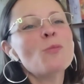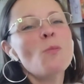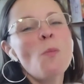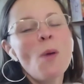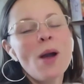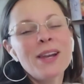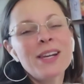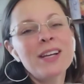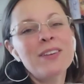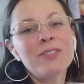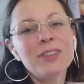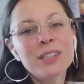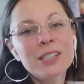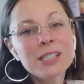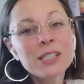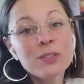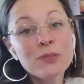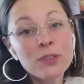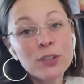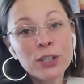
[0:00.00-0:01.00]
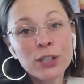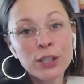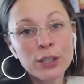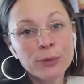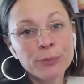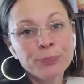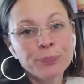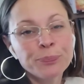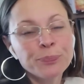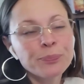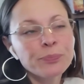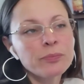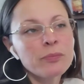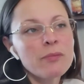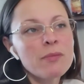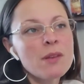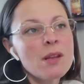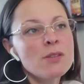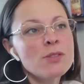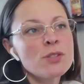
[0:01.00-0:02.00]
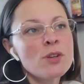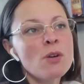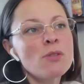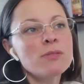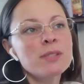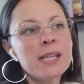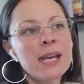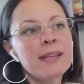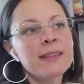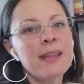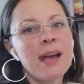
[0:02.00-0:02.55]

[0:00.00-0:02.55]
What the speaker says: whatever it is for you. Don't take